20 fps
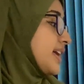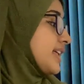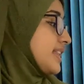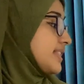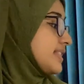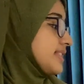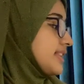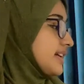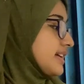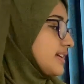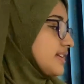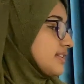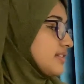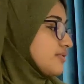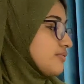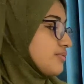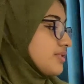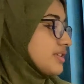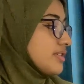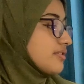
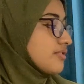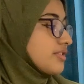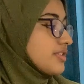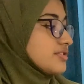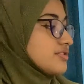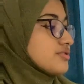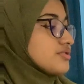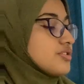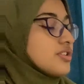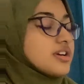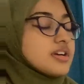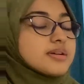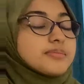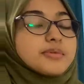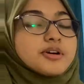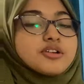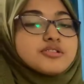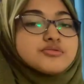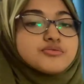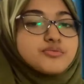Then we are going to talk
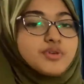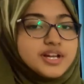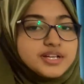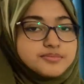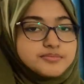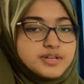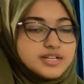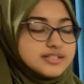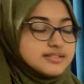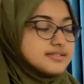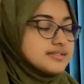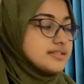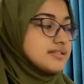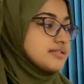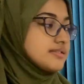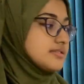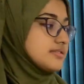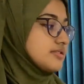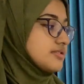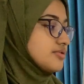about white blood
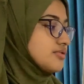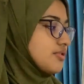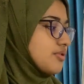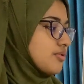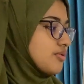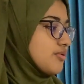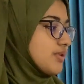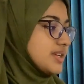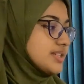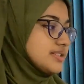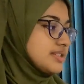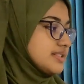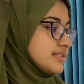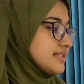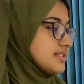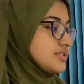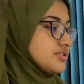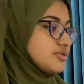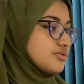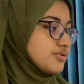cells. So what does
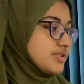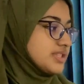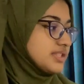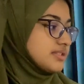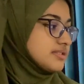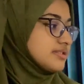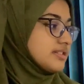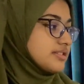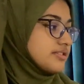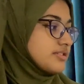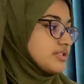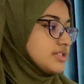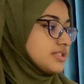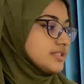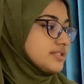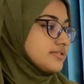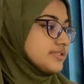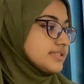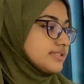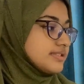it do in the
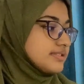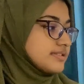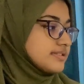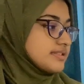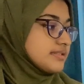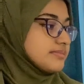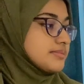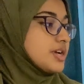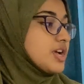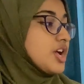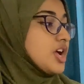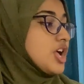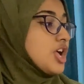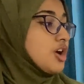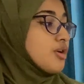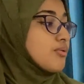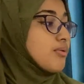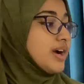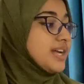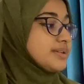circulatory system?
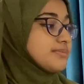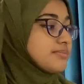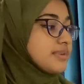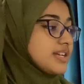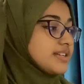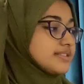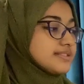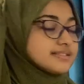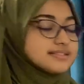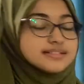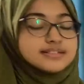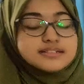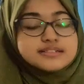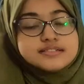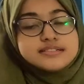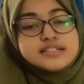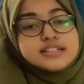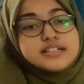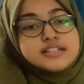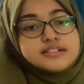White blood
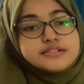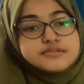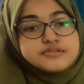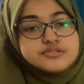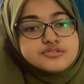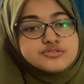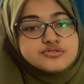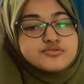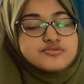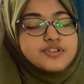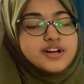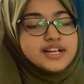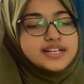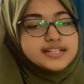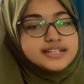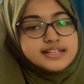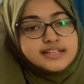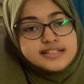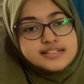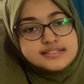cells helps to fight
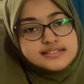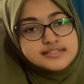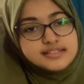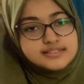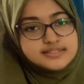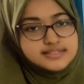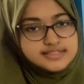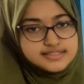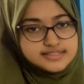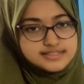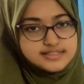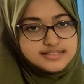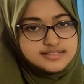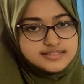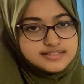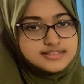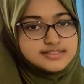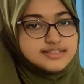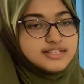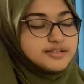against the
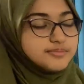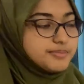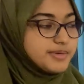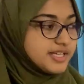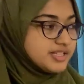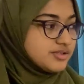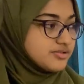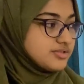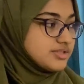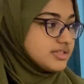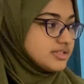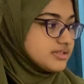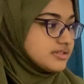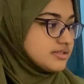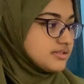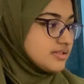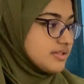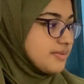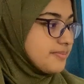diseases and pathogens.